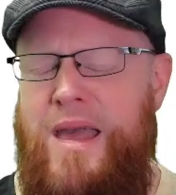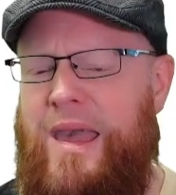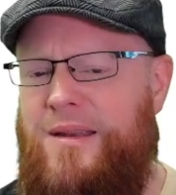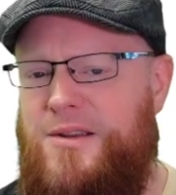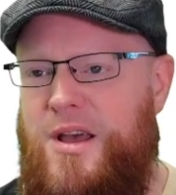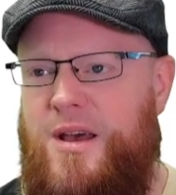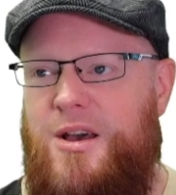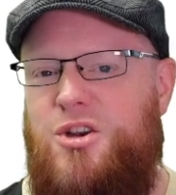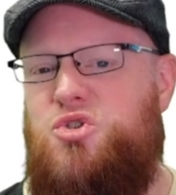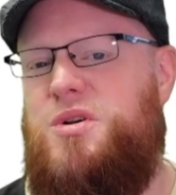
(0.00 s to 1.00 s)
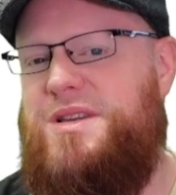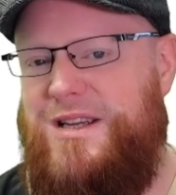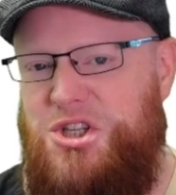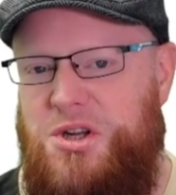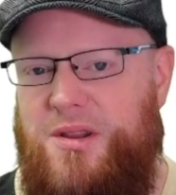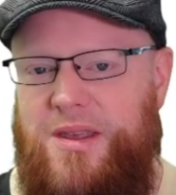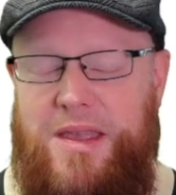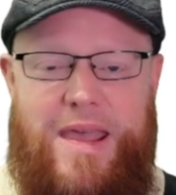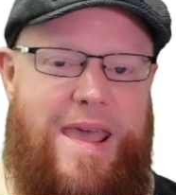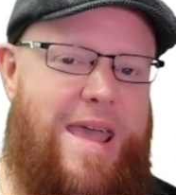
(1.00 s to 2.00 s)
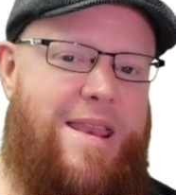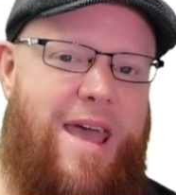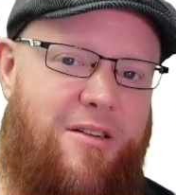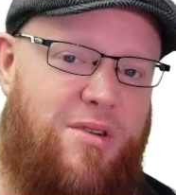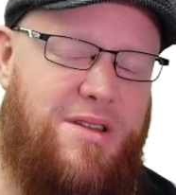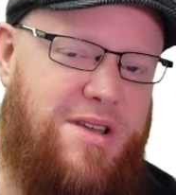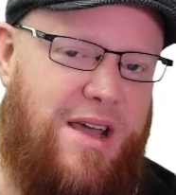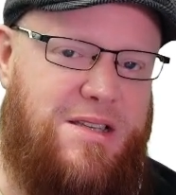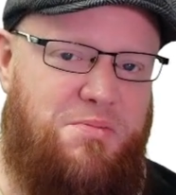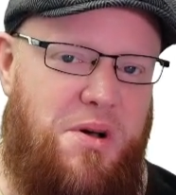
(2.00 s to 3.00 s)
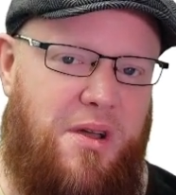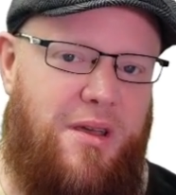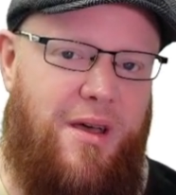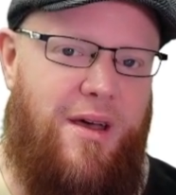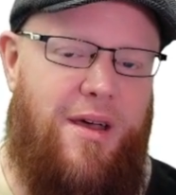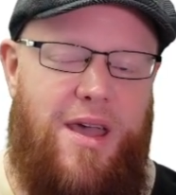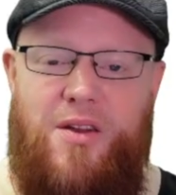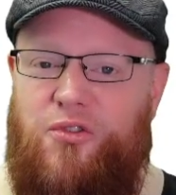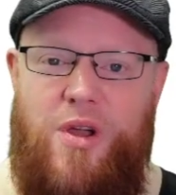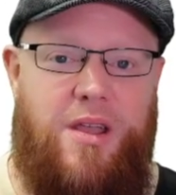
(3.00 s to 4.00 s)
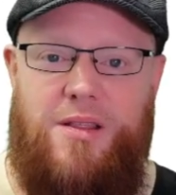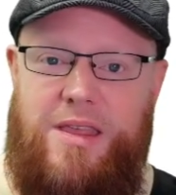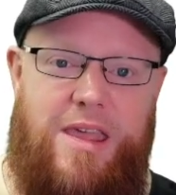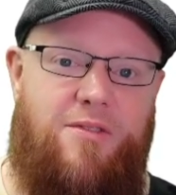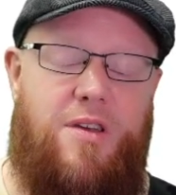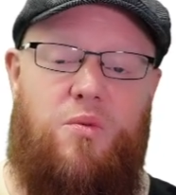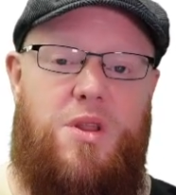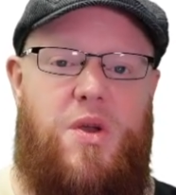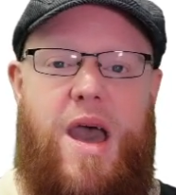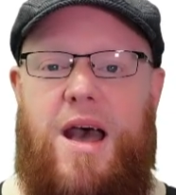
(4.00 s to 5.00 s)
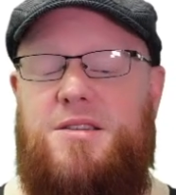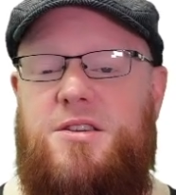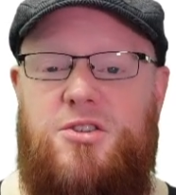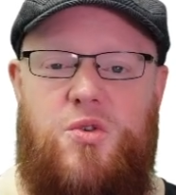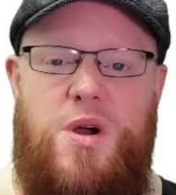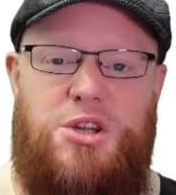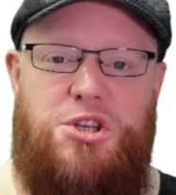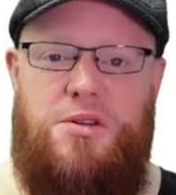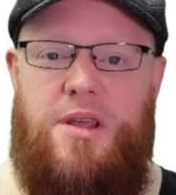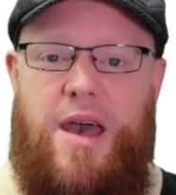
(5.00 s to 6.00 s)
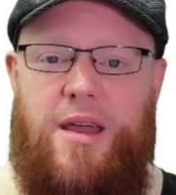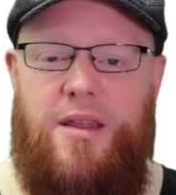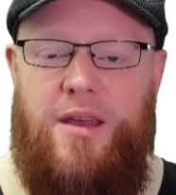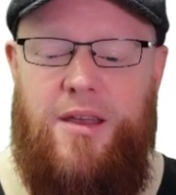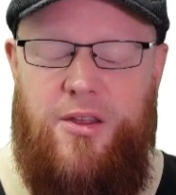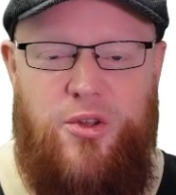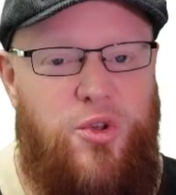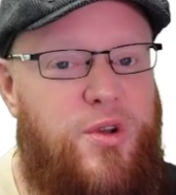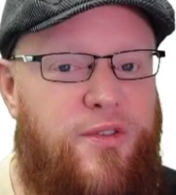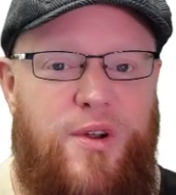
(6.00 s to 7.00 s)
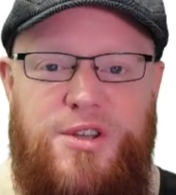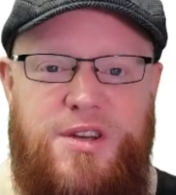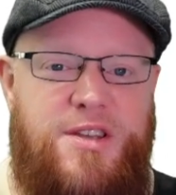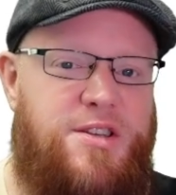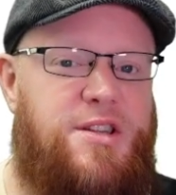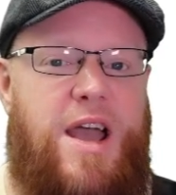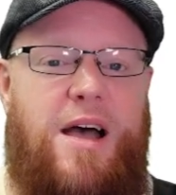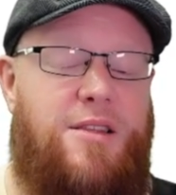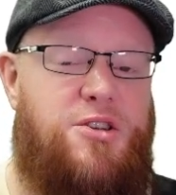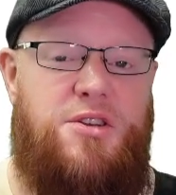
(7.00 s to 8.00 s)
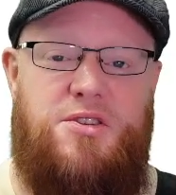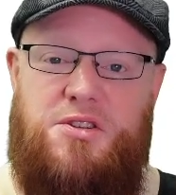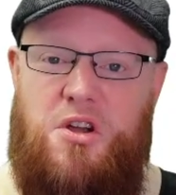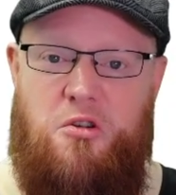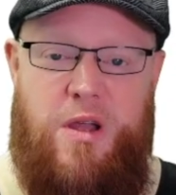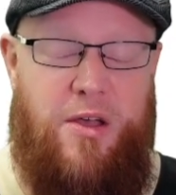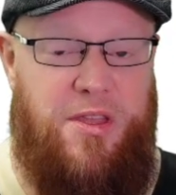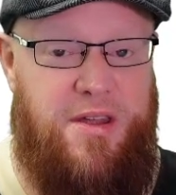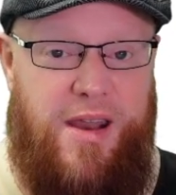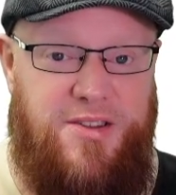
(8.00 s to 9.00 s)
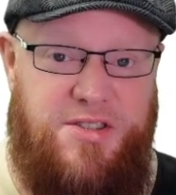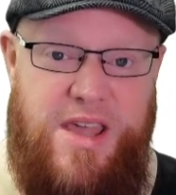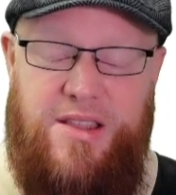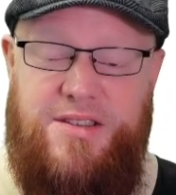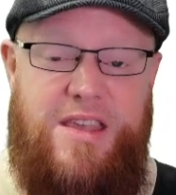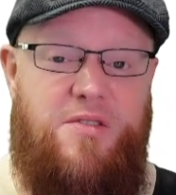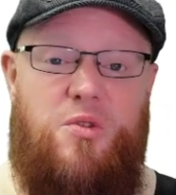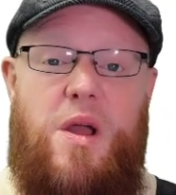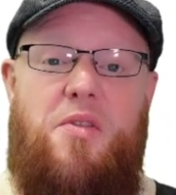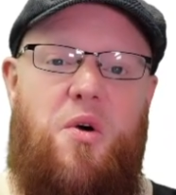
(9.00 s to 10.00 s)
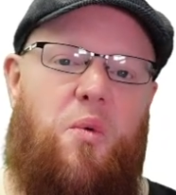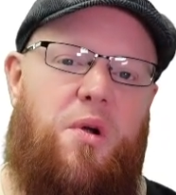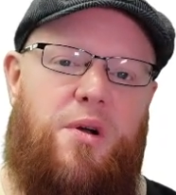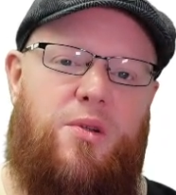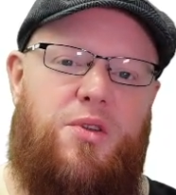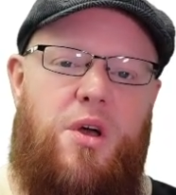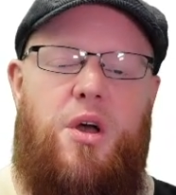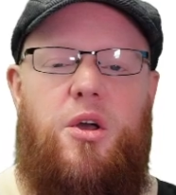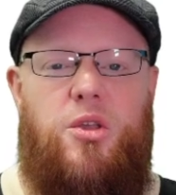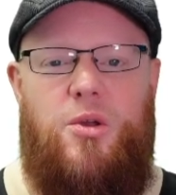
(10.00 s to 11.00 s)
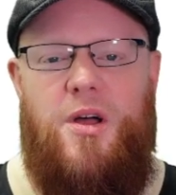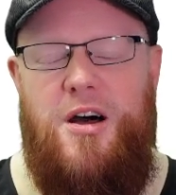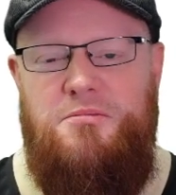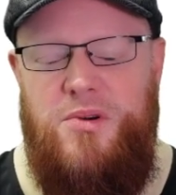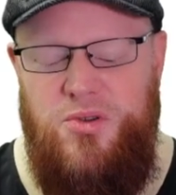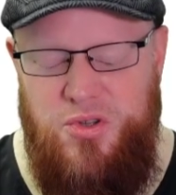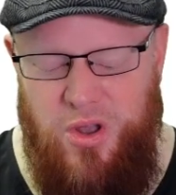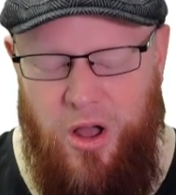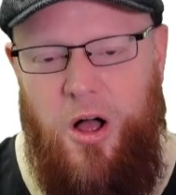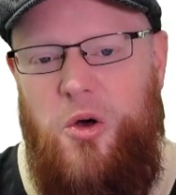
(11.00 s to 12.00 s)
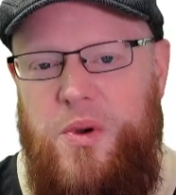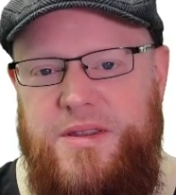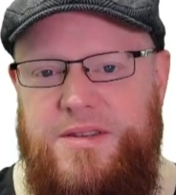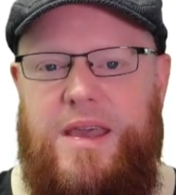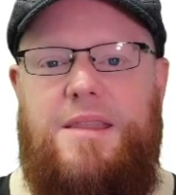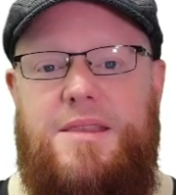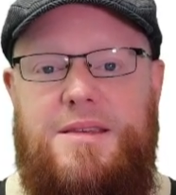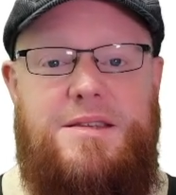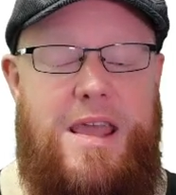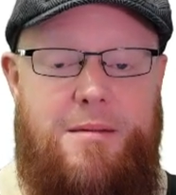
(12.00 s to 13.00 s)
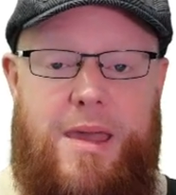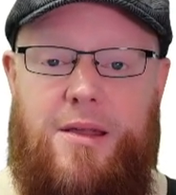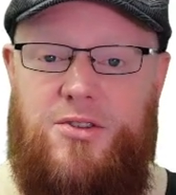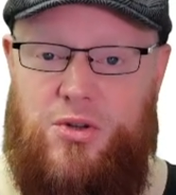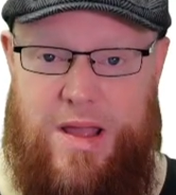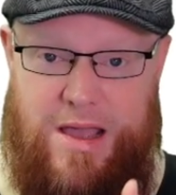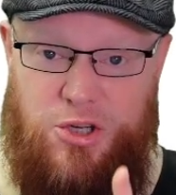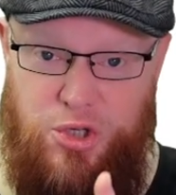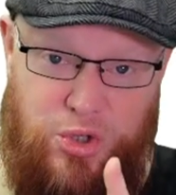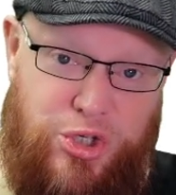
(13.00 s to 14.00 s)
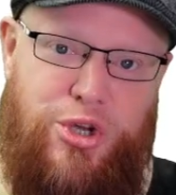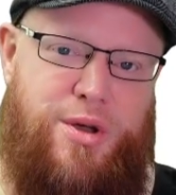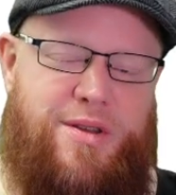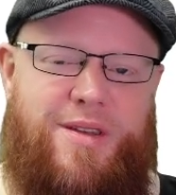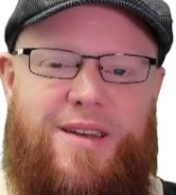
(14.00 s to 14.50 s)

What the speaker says: And traditionally, in every textbook, and frankly, even when you ask this question at universities and colleges around the United States, even around the world, you'll almost always get the same answer, as you should.